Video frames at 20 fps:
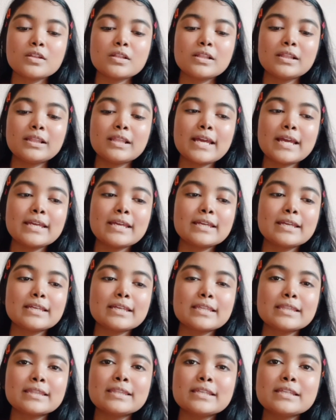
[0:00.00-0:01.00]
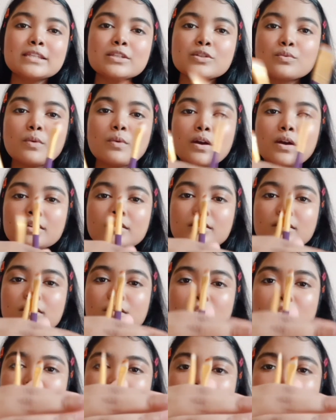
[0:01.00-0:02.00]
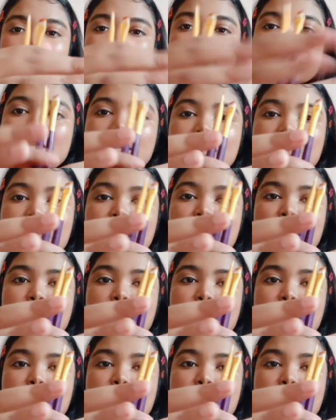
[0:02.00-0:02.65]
Like this one, these